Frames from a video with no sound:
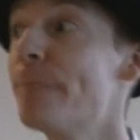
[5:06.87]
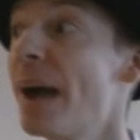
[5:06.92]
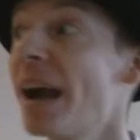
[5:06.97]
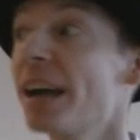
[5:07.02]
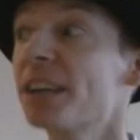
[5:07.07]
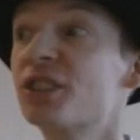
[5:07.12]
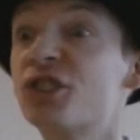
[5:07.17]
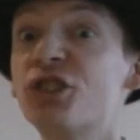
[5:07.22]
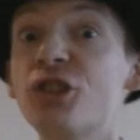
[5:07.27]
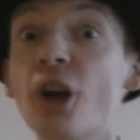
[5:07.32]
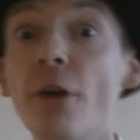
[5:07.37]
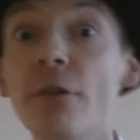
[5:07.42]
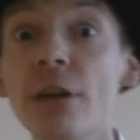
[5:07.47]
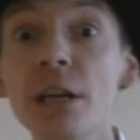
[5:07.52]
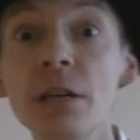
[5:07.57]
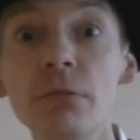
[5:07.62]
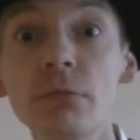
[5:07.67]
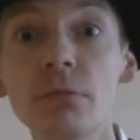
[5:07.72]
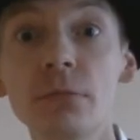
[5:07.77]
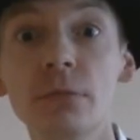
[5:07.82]
Max
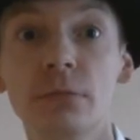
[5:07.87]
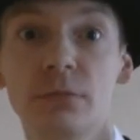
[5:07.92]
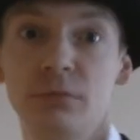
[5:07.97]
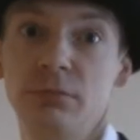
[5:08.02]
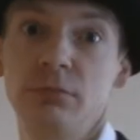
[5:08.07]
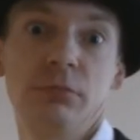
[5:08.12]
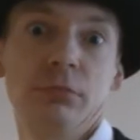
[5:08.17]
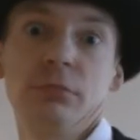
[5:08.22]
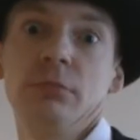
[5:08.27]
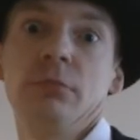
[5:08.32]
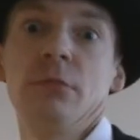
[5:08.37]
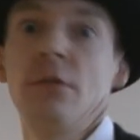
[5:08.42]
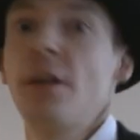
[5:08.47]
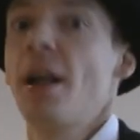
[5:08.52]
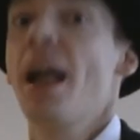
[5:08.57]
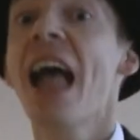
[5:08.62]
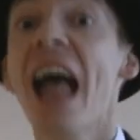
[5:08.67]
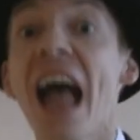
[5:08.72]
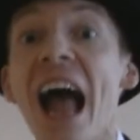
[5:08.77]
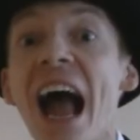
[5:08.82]
Zorin.
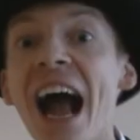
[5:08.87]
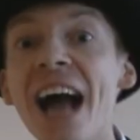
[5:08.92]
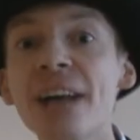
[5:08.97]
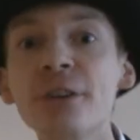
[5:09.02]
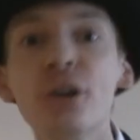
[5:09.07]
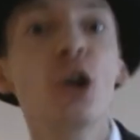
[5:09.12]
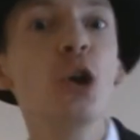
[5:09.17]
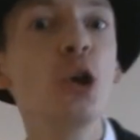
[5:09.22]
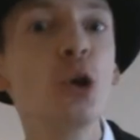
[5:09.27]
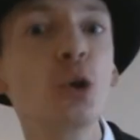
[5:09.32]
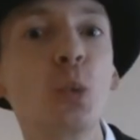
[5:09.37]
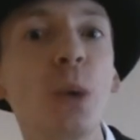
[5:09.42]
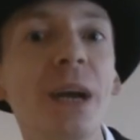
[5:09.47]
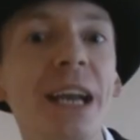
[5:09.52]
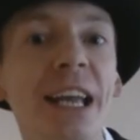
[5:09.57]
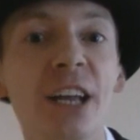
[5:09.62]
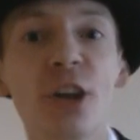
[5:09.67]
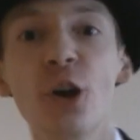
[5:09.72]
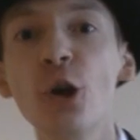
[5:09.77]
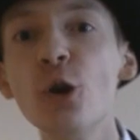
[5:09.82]
And who's
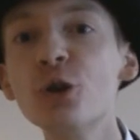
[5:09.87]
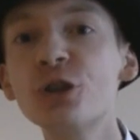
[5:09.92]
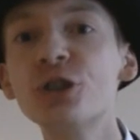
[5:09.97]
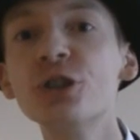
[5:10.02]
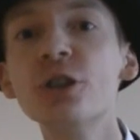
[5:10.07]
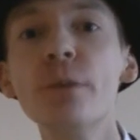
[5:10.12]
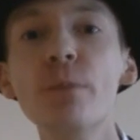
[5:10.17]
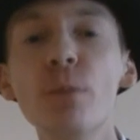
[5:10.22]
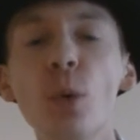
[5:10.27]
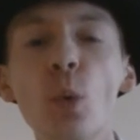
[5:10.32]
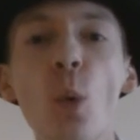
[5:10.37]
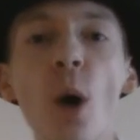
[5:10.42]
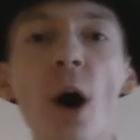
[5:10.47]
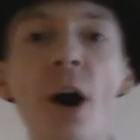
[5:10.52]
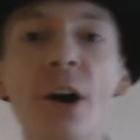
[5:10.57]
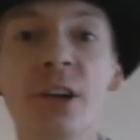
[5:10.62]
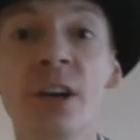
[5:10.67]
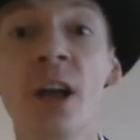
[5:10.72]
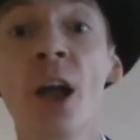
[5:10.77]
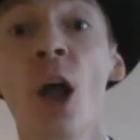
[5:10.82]
winning? Who's number
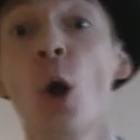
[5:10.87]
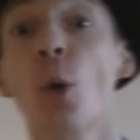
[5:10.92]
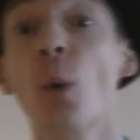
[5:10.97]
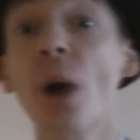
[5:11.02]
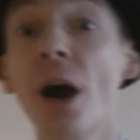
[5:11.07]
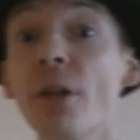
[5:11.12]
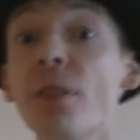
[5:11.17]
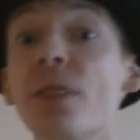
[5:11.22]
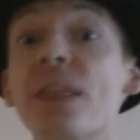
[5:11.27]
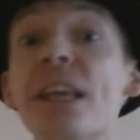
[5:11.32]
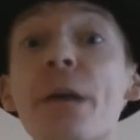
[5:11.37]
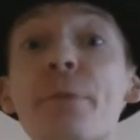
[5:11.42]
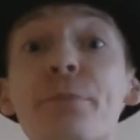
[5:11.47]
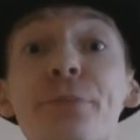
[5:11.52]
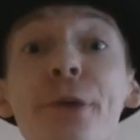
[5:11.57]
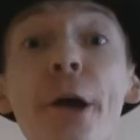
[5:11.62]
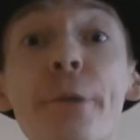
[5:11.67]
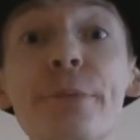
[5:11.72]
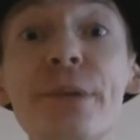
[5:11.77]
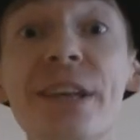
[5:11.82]
one? Well, the
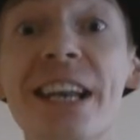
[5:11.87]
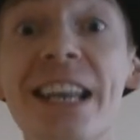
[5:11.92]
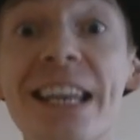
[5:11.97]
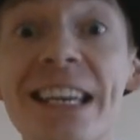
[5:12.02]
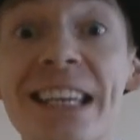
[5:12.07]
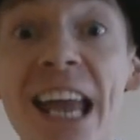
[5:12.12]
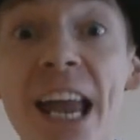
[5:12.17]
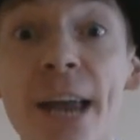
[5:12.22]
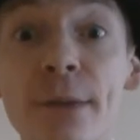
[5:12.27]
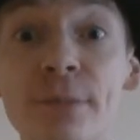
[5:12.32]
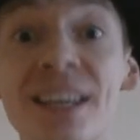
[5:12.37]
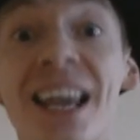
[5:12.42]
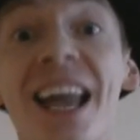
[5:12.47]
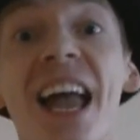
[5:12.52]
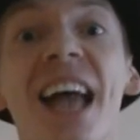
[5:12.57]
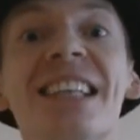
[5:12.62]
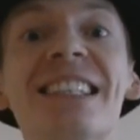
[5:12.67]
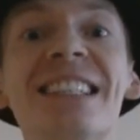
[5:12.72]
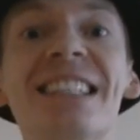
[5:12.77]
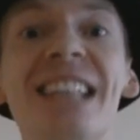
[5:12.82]
appropriately named
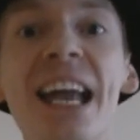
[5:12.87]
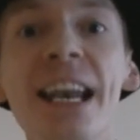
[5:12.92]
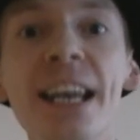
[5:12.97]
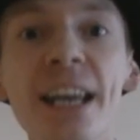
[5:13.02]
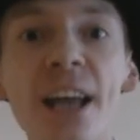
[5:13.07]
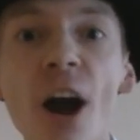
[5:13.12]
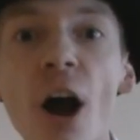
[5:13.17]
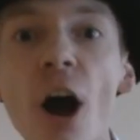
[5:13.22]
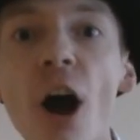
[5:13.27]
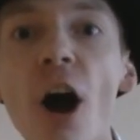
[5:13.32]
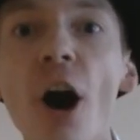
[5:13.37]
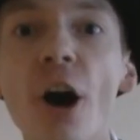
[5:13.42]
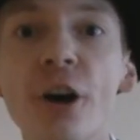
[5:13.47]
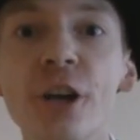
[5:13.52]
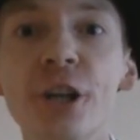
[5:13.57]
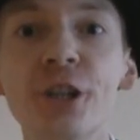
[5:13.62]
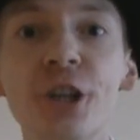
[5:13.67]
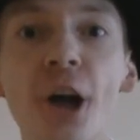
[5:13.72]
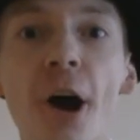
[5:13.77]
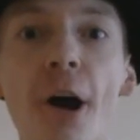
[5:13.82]
Xenia
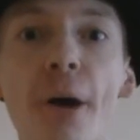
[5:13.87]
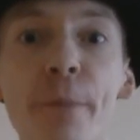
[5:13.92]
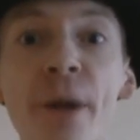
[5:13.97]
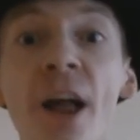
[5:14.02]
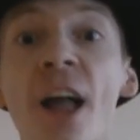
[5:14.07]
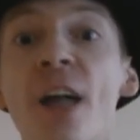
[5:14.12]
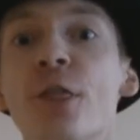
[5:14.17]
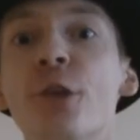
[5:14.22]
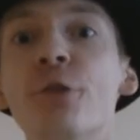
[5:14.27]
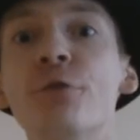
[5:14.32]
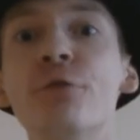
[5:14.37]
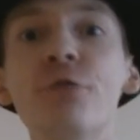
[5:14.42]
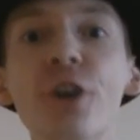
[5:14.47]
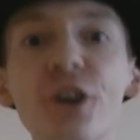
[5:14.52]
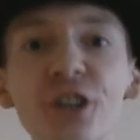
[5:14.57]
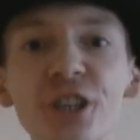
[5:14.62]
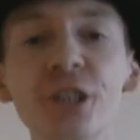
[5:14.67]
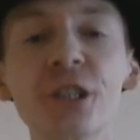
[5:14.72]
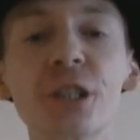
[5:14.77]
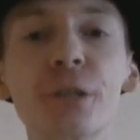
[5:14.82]
Onatopp, the
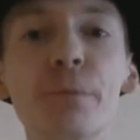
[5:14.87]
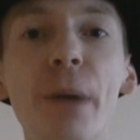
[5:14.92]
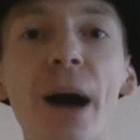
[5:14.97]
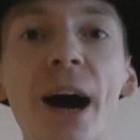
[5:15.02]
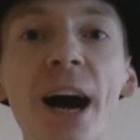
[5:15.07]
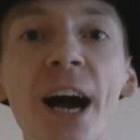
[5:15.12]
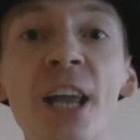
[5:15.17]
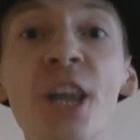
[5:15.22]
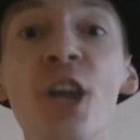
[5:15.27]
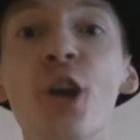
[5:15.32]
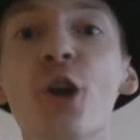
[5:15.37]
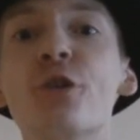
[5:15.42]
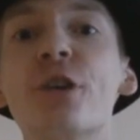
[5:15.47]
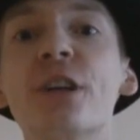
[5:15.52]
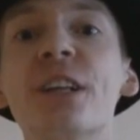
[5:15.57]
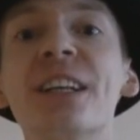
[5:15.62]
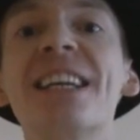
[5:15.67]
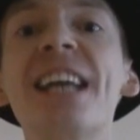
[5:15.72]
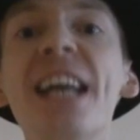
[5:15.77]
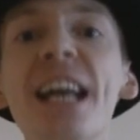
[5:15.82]
Russian spy who
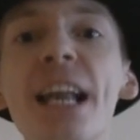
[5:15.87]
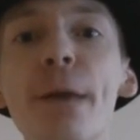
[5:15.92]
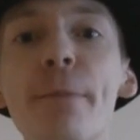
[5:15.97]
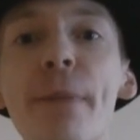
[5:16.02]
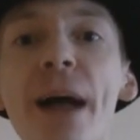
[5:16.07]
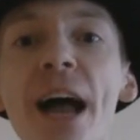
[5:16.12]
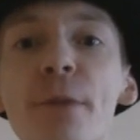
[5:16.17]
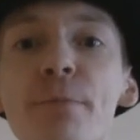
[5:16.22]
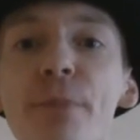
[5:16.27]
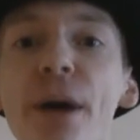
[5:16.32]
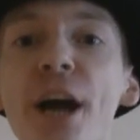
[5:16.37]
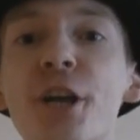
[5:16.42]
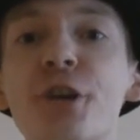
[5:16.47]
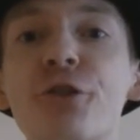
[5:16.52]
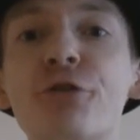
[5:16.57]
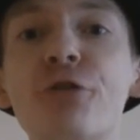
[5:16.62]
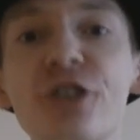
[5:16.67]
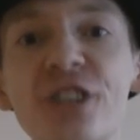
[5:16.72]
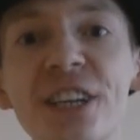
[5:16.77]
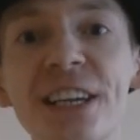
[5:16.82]
can kill a man by
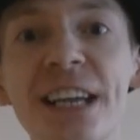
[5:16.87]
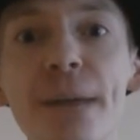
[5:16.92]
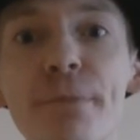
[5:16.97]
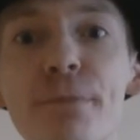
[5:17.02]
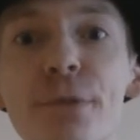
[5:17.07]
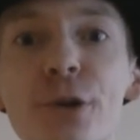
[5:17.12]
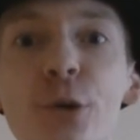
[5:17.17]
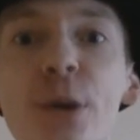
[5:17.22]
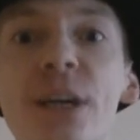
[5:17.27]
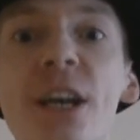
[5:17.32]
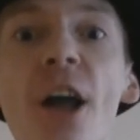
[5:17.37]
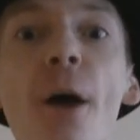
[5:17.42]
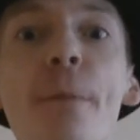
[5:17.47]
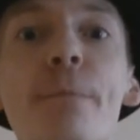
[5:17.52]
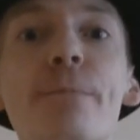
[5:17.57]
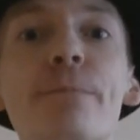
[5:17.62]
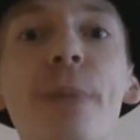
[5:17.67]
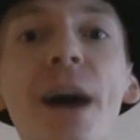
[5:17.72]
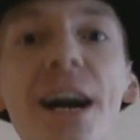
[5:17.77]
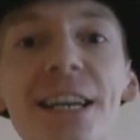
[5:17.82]
crossing him between her
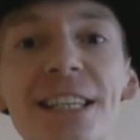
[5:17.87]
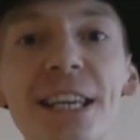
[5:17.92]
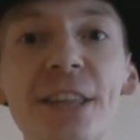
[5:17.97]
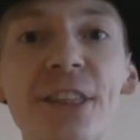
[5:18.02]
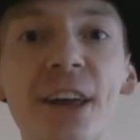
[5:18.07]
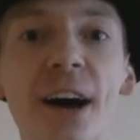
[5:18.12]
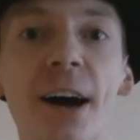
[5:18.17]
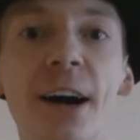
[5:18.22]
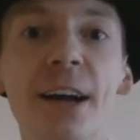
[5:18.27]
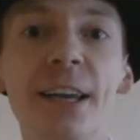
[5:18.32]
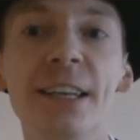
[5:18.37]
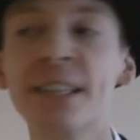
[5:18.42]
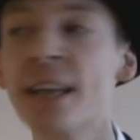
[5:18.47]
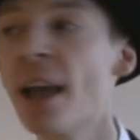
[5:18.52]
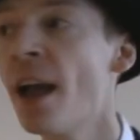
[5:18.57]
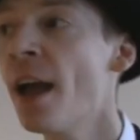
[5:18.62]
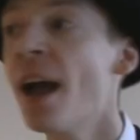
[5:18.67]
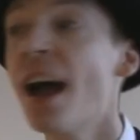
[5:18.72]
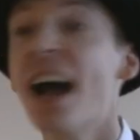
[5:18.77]
mighty thighs.